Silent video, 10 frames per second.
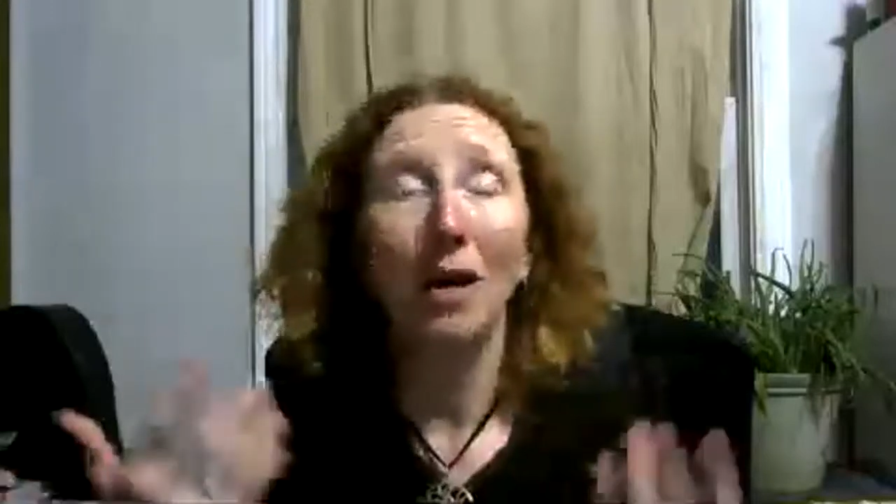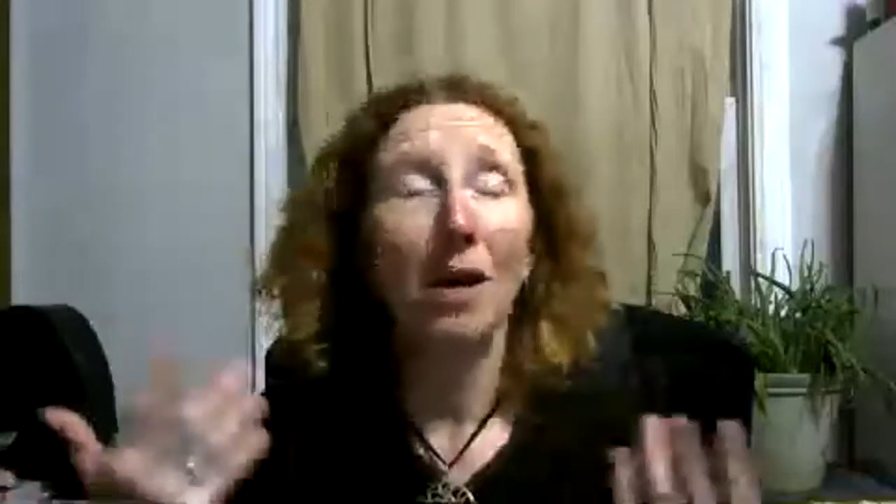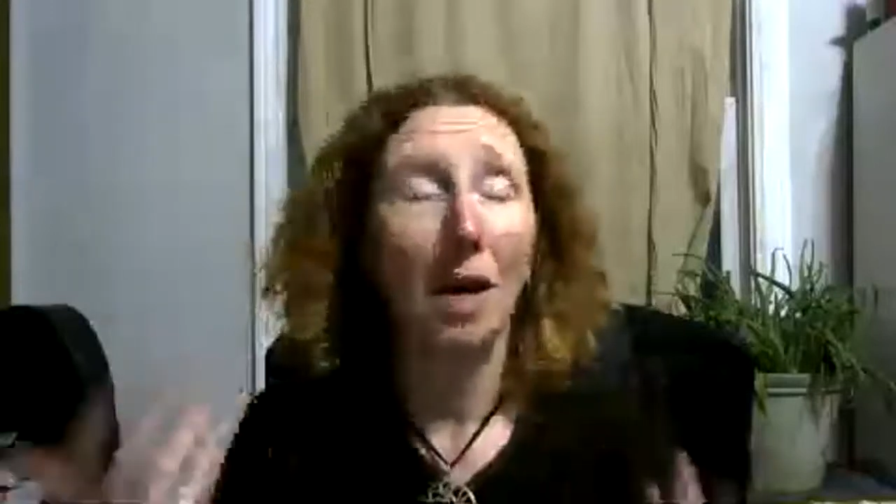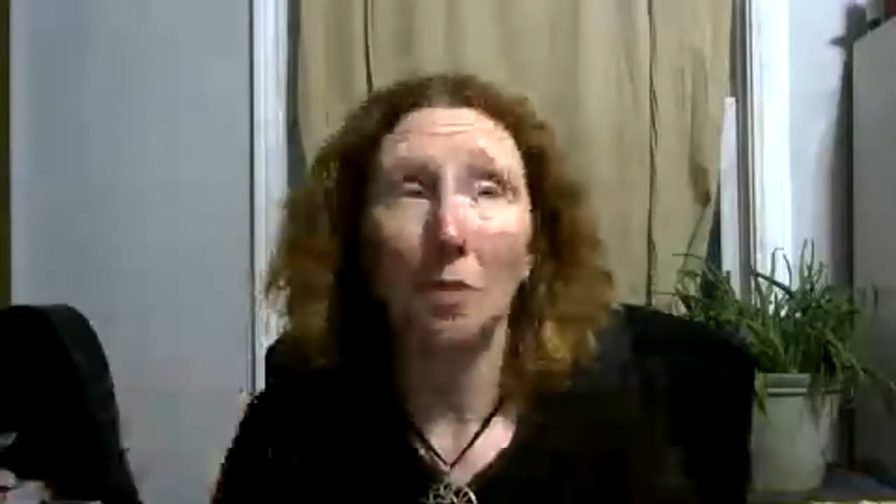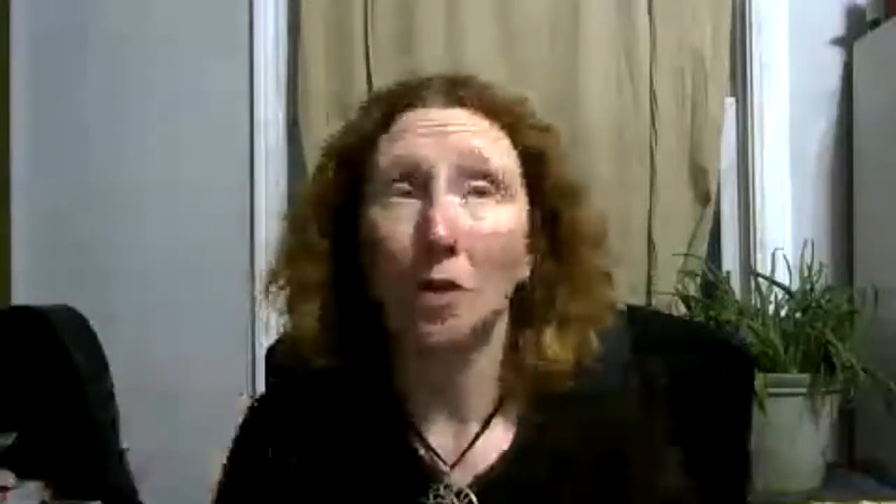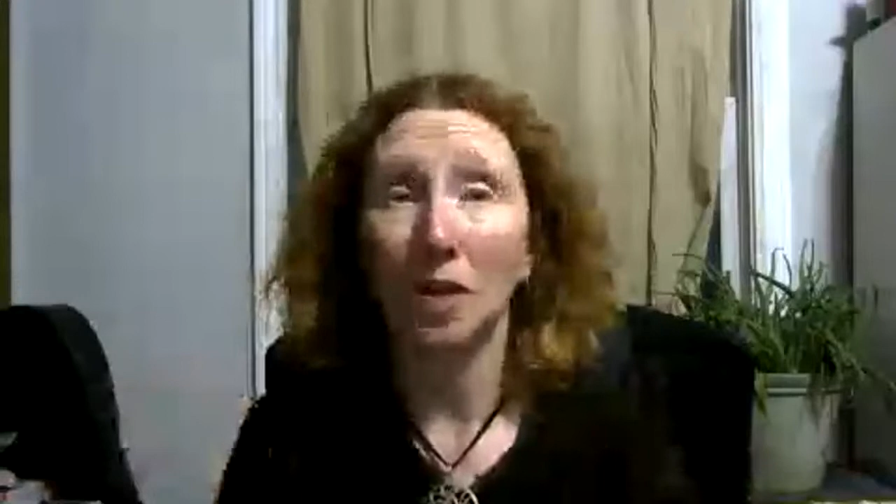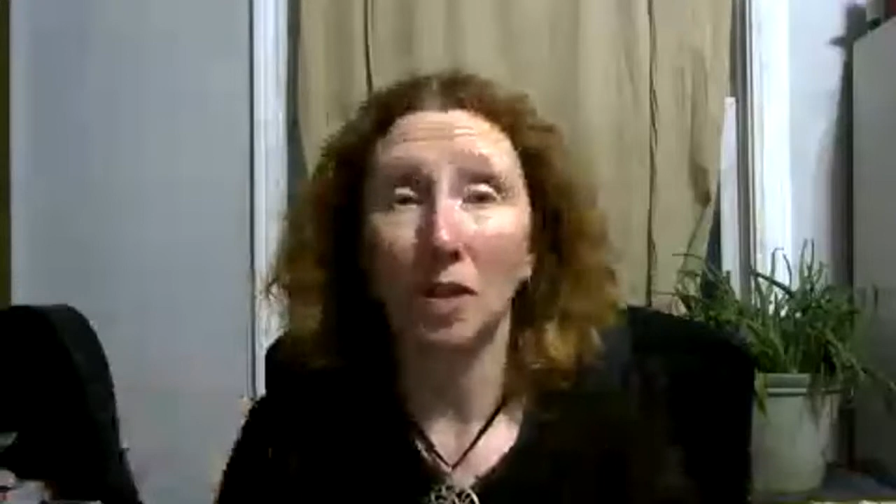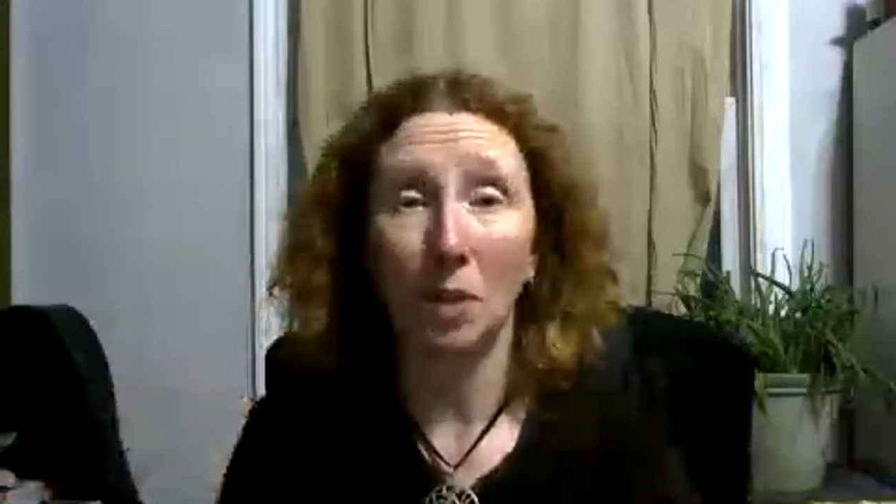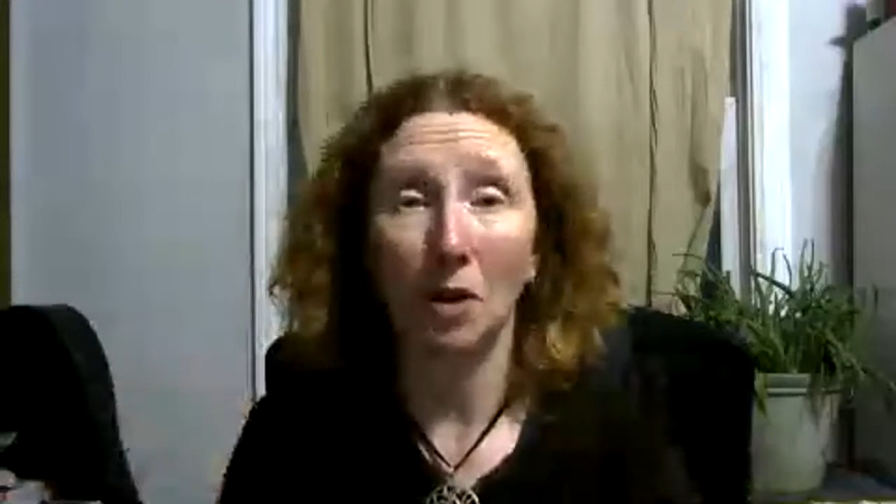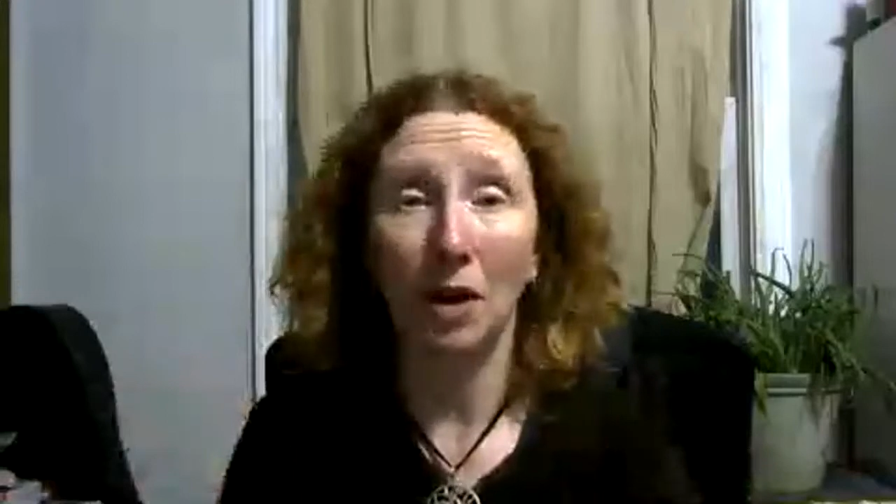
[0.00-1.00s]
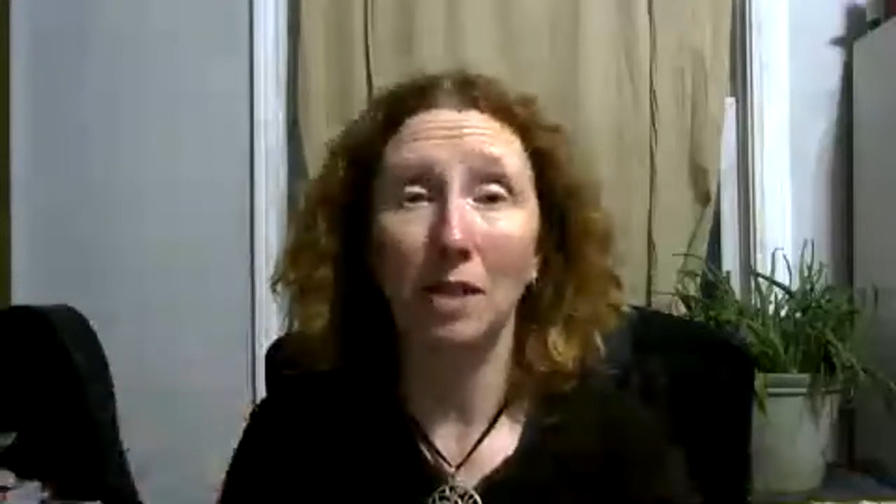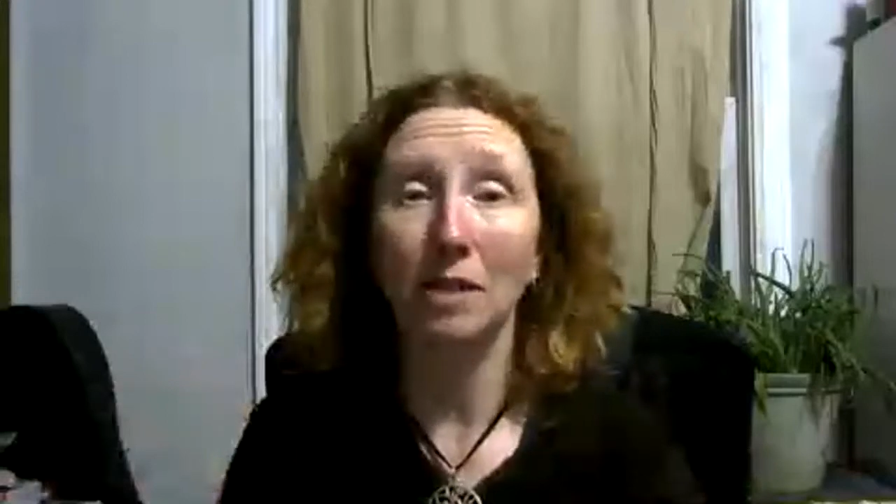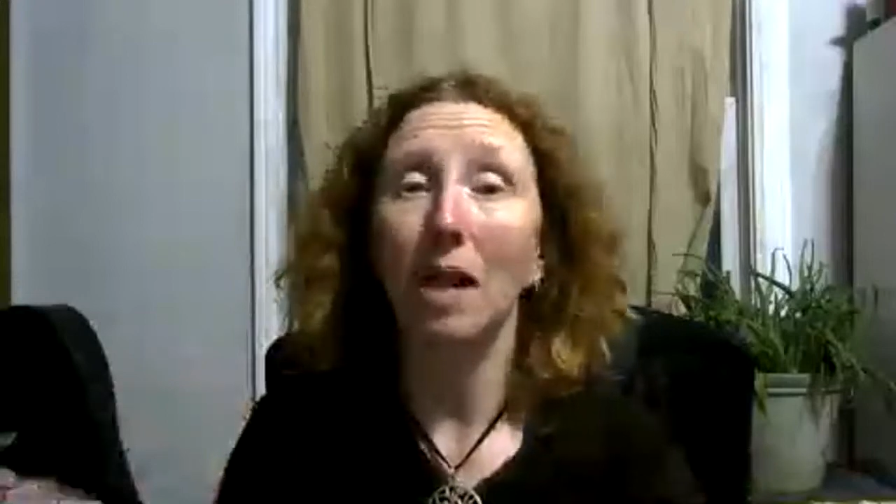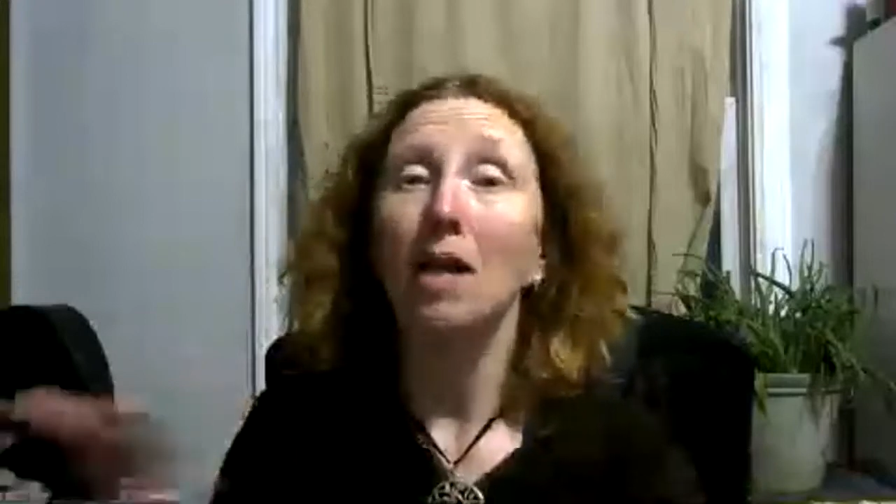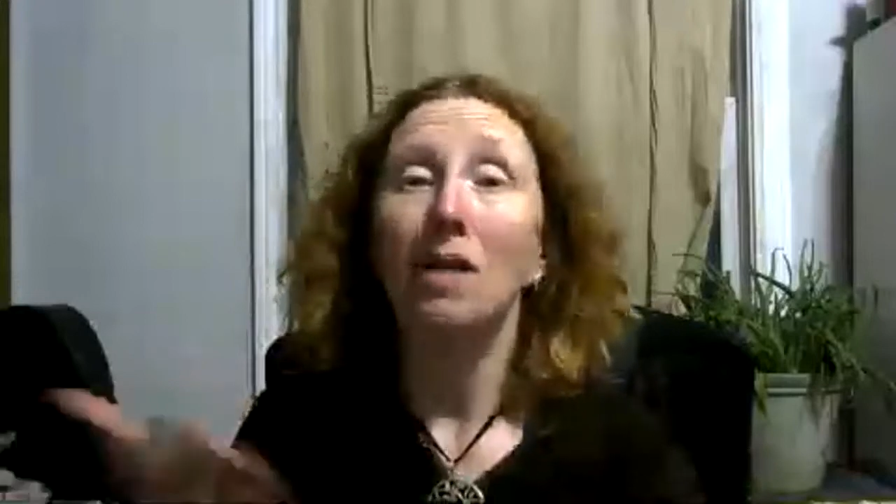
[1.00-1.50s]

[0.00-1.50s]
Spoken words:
and birth experience.